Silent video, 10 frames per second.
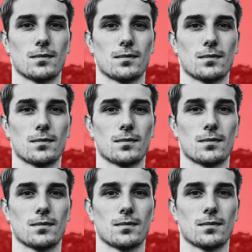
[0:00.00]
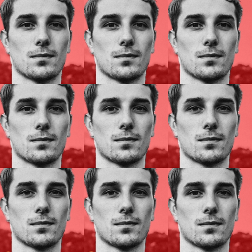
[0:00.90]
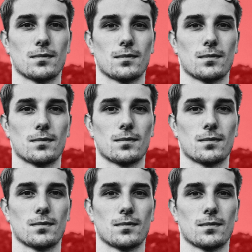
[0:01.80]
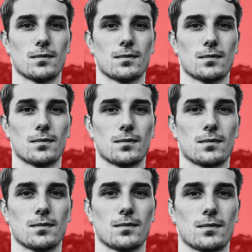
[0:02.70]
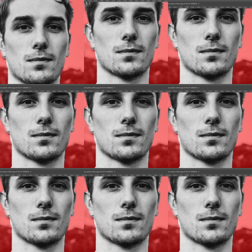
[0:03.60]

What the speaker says: [no speech]